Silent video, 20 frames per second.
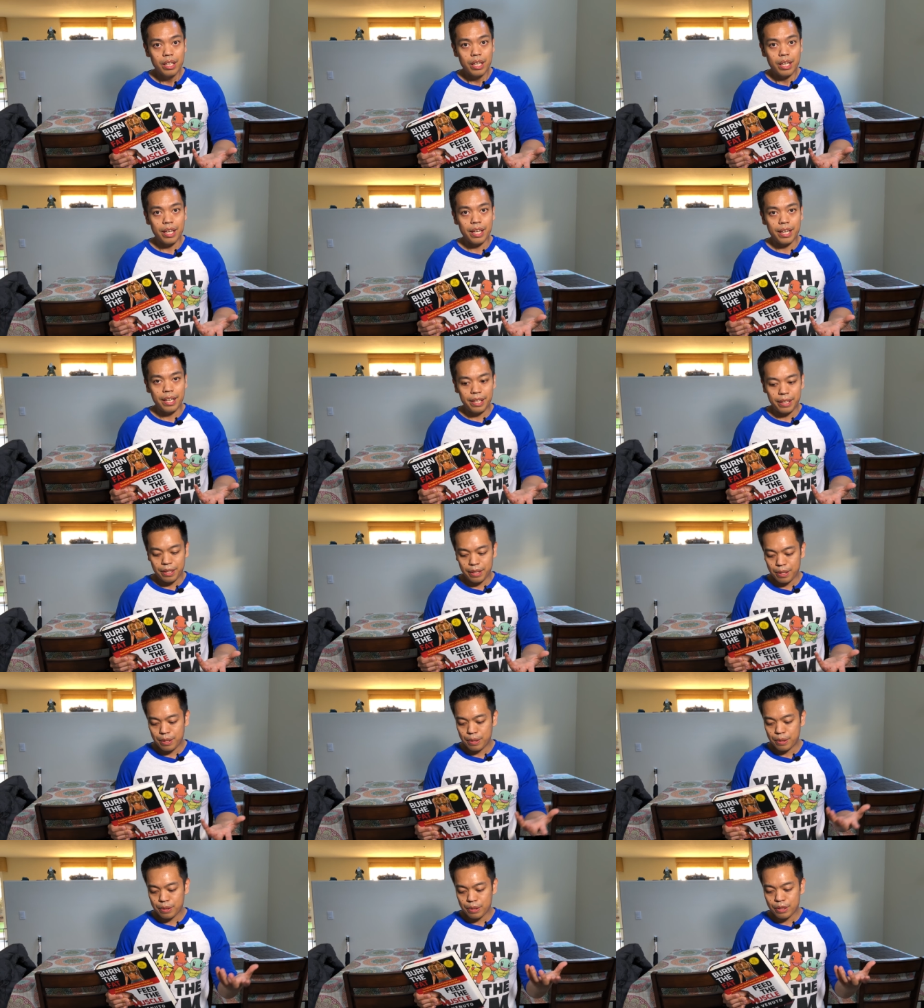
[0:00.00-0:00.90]
And
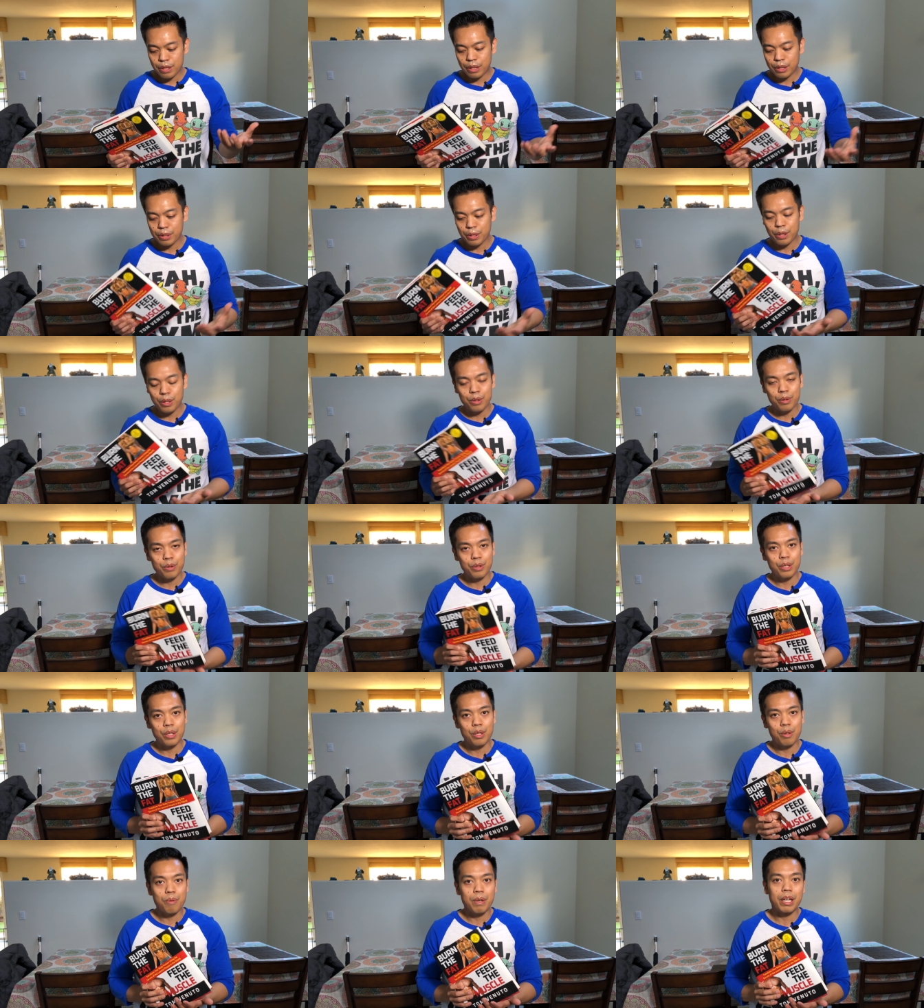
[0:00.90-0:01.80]
it'll tell you, you
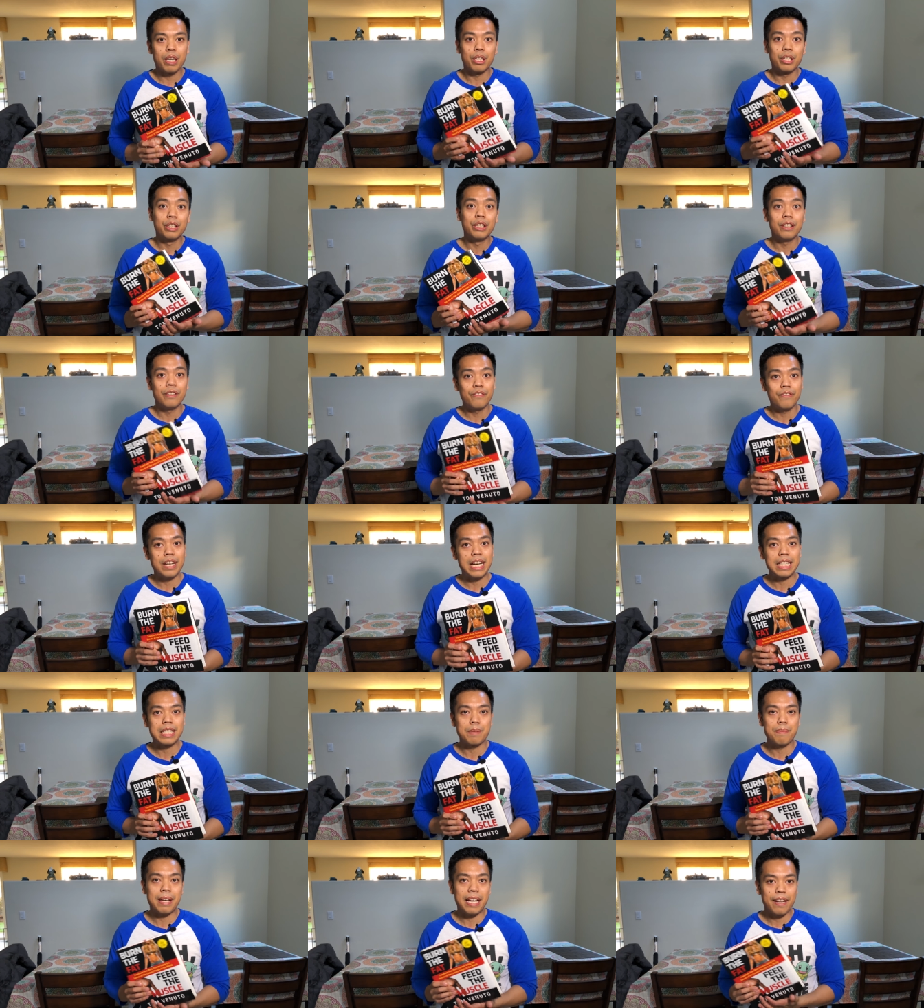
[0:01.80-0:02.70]
know, what are good
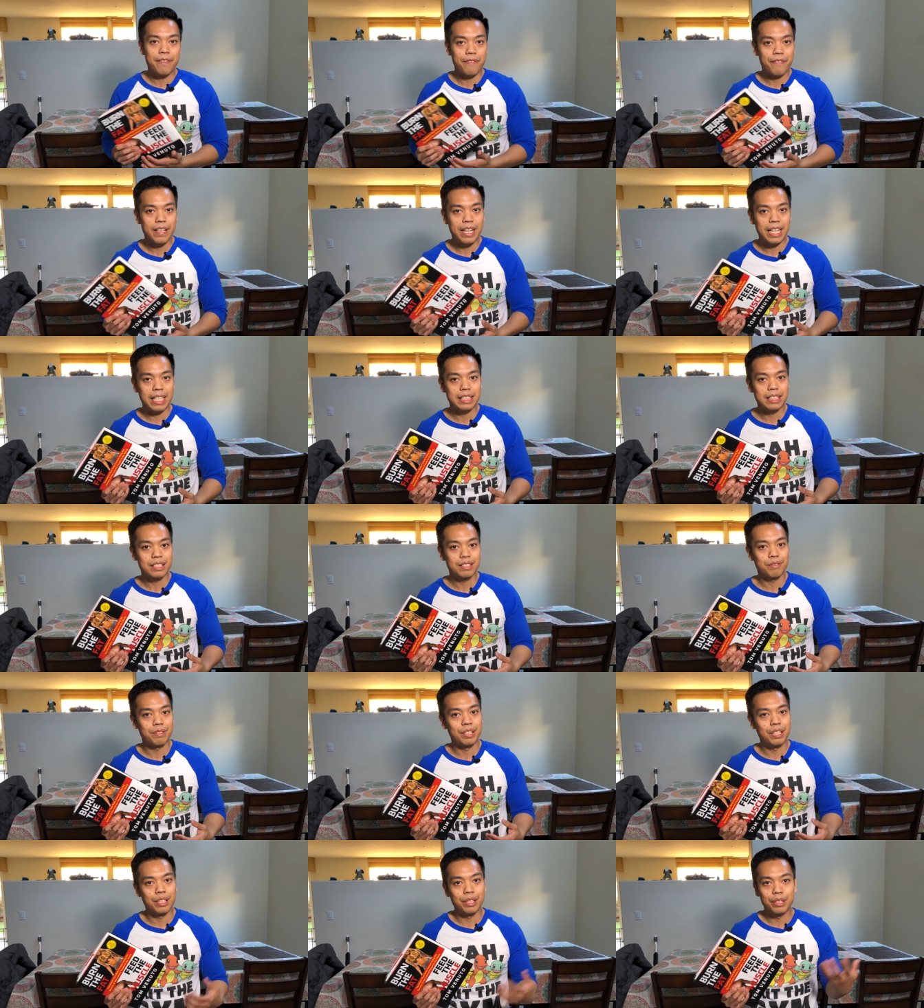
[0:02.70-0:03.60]
fats, bad fats,
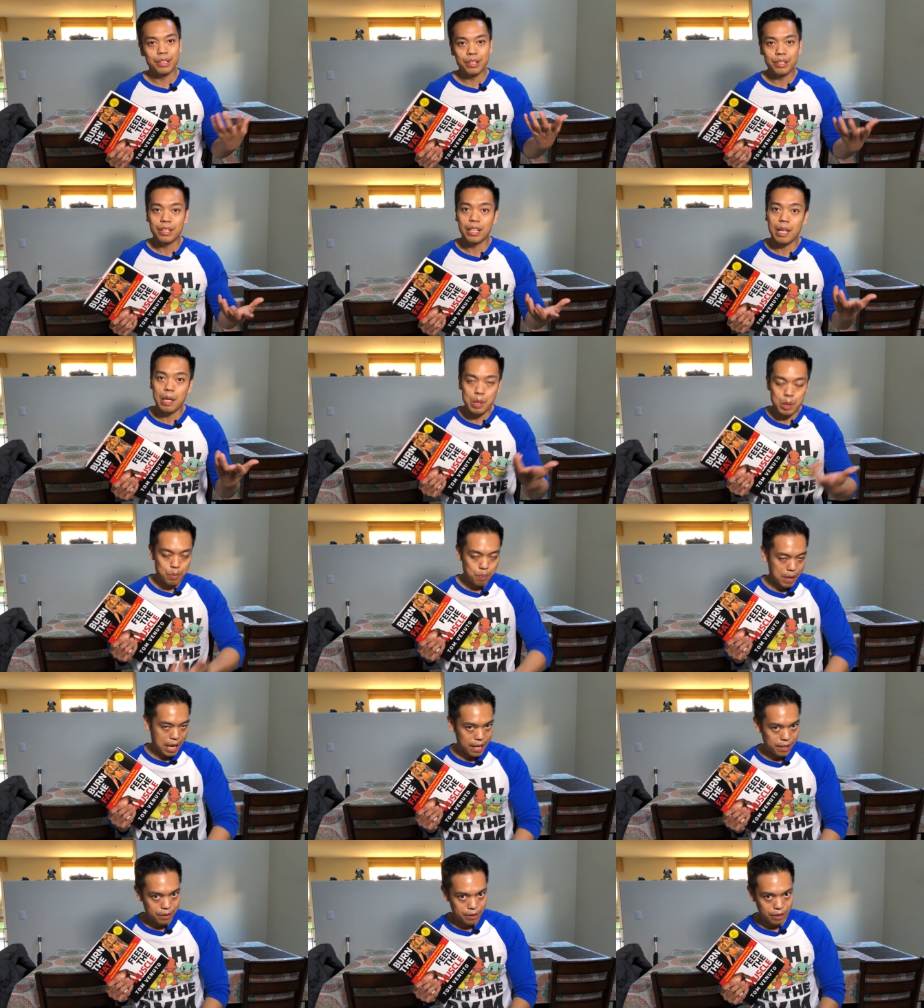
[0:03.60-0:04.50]
what are good carbs,
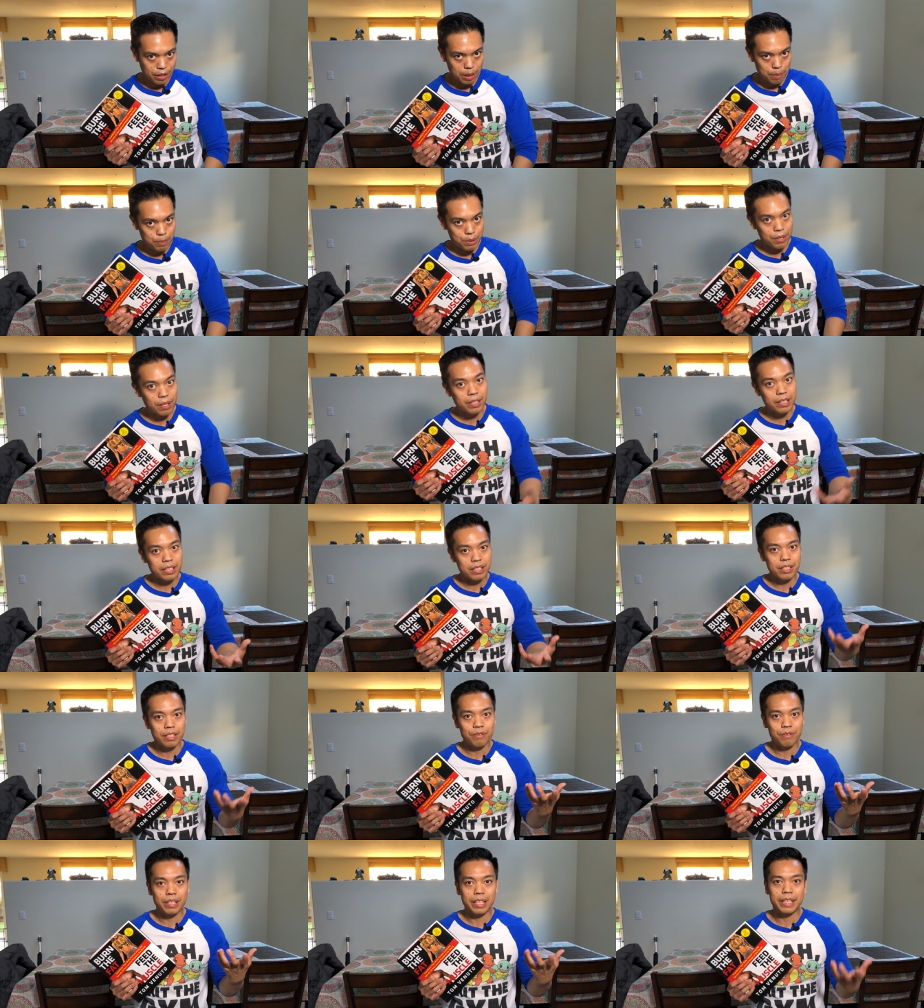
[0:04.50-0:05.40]
bad carbs, all the
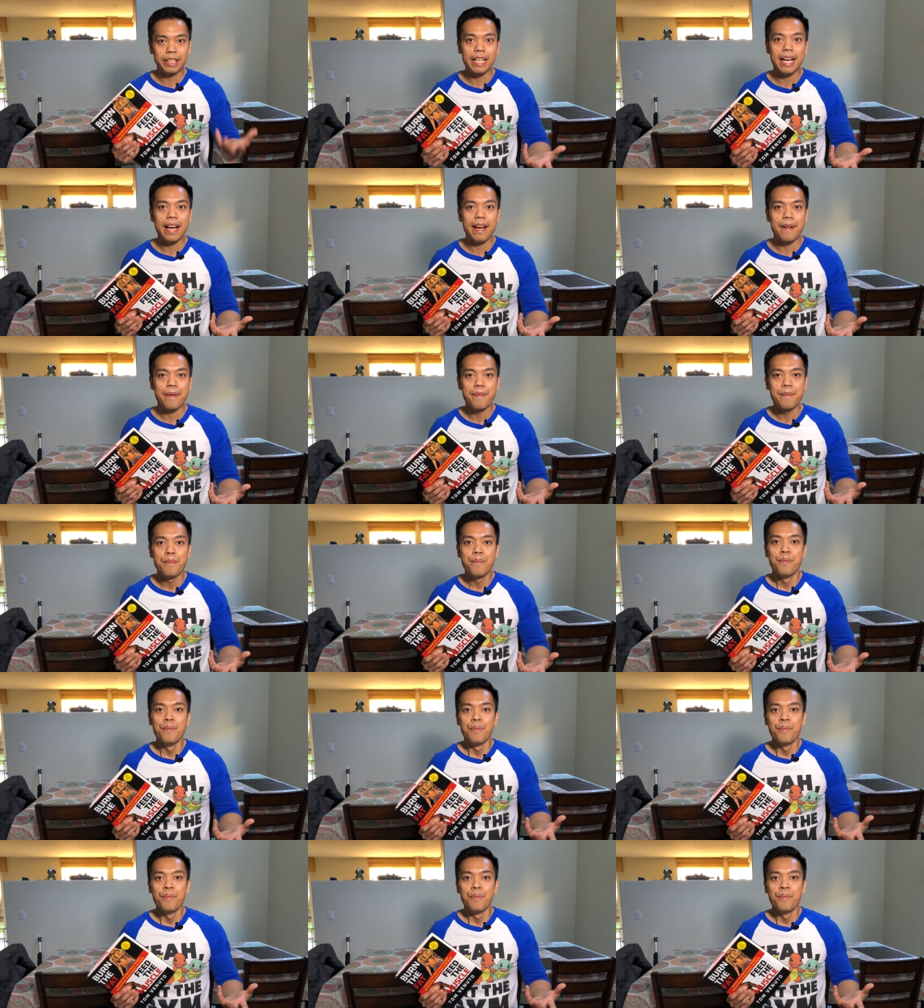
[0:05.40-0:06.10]
stuff like that.